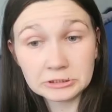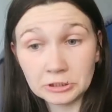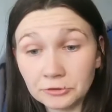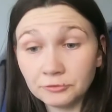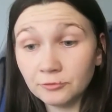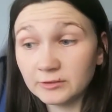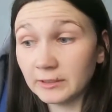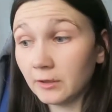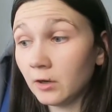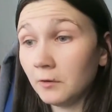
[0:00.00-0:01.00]
Don't know whose
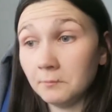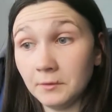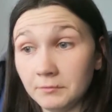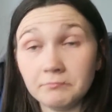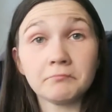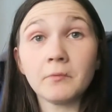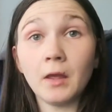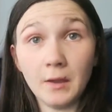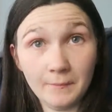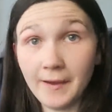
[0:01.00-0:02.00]
they are, but
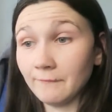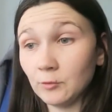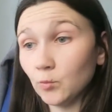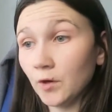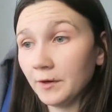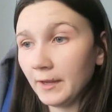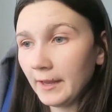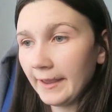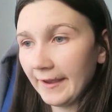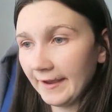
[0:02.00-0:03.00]
I'm having one.
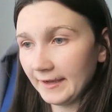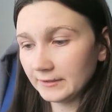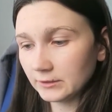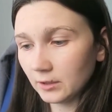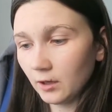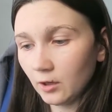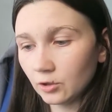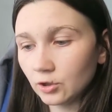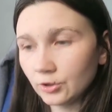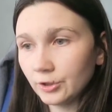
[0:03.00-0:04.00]
And
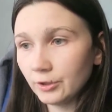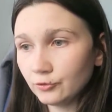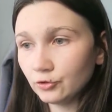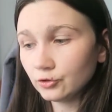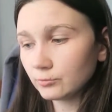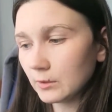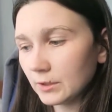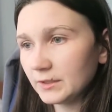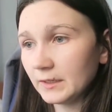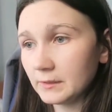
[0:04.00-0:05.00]
I've got to do some
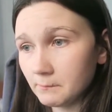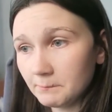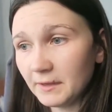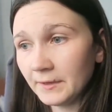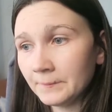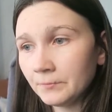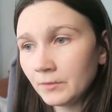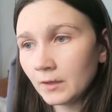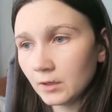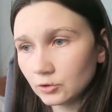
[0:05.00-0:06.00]
ironing in a bit.
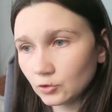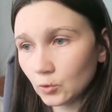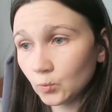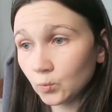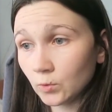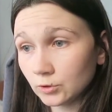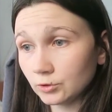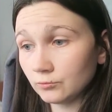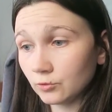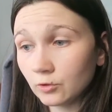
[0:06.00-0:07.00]
Let's go
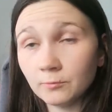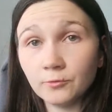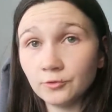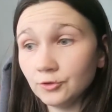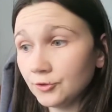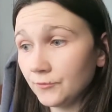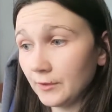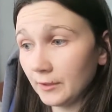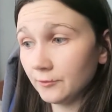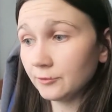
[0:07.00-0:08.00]
watch up a couple YouTube
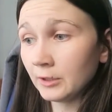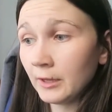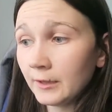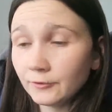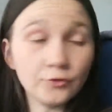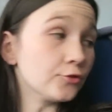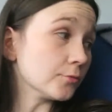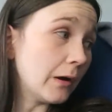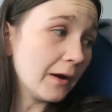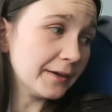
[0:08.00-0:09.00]
videos, do
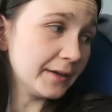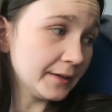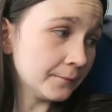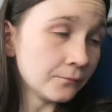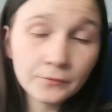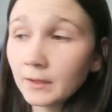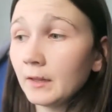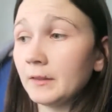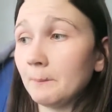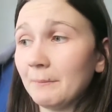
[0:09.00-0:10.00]
some ironing,
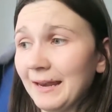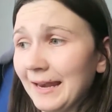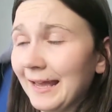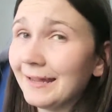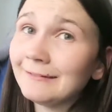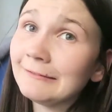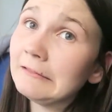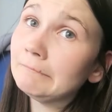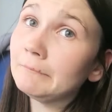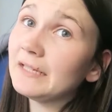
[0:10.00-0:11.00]
and then
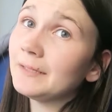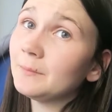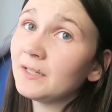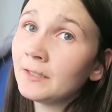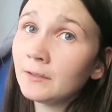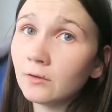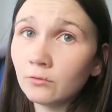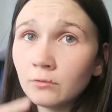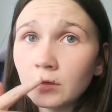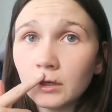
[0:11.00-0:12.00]
plan maybe.
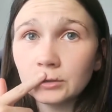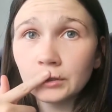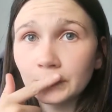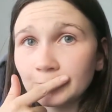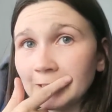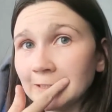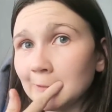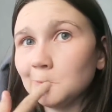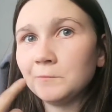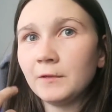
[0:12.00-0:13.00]
Oh, got chocolate
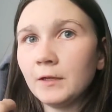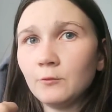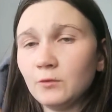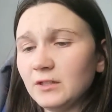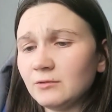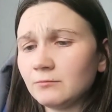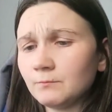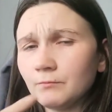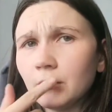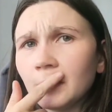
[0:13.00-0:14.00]
sandwich.
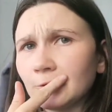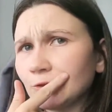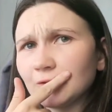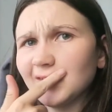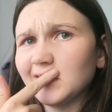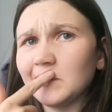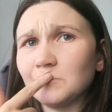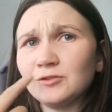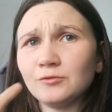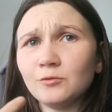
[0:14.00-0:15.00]
Not chocolate
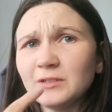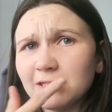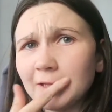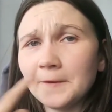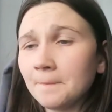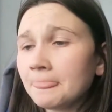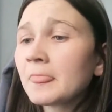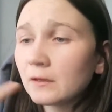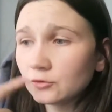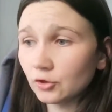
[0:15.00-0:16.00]
sandwich. Always say that.
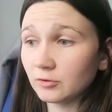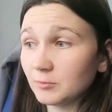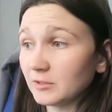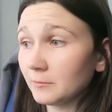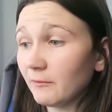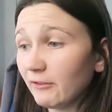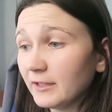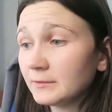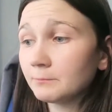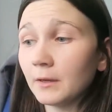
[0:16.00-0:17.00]
Chocolate on my
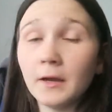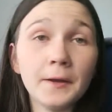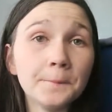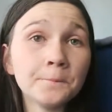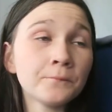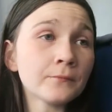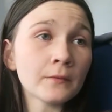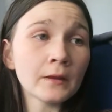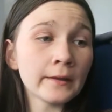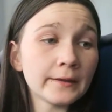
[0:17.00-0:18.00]
face, but
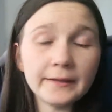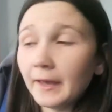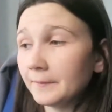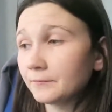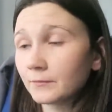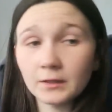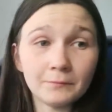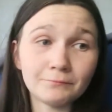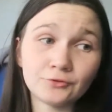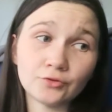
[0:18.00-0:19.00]
yeah.
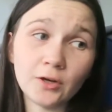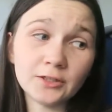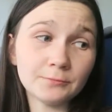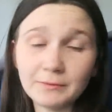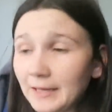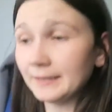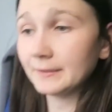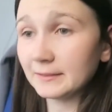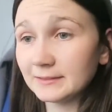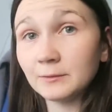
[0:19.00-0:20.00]
Try to
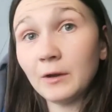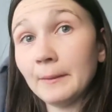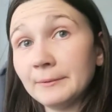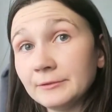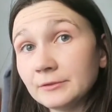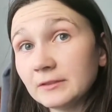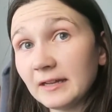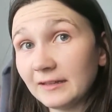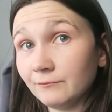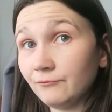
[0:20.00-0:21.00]
plan and see what happens,
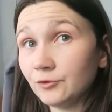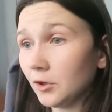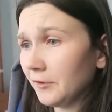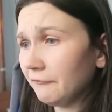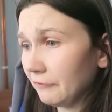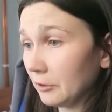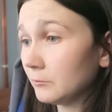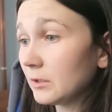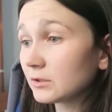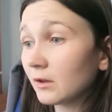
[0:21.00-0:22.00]
and try
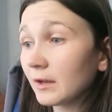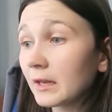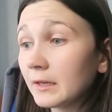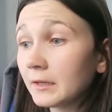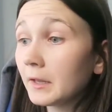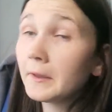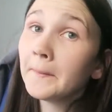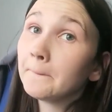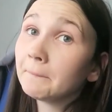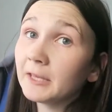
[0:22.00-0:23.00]
film most likely,
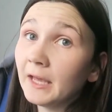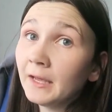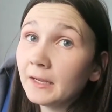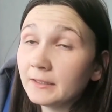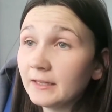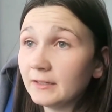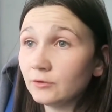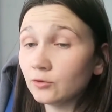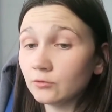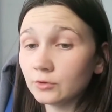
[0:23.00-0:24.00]
yeah, and
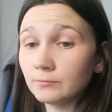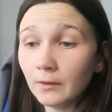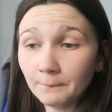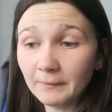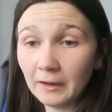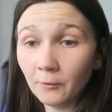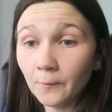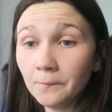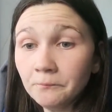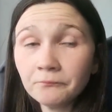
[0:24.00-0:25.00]
then talk to mum
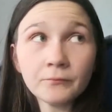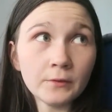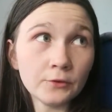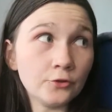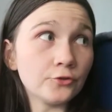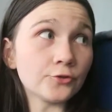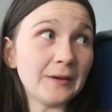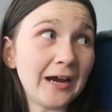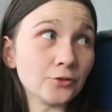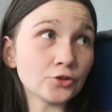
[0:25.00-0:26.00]
about doing some
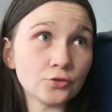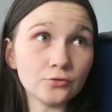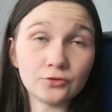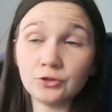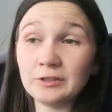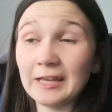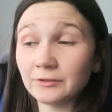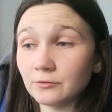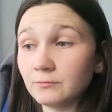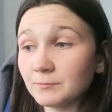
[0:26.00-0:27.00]
house chores to get
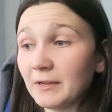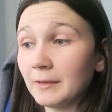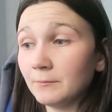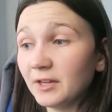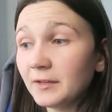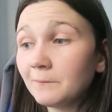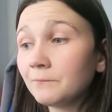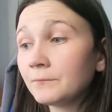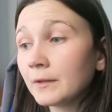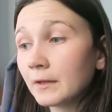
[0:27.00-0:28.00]
some spare money,
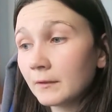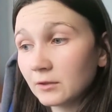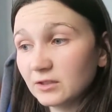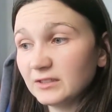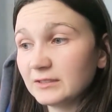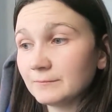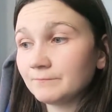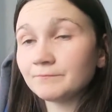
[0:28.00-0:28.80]
because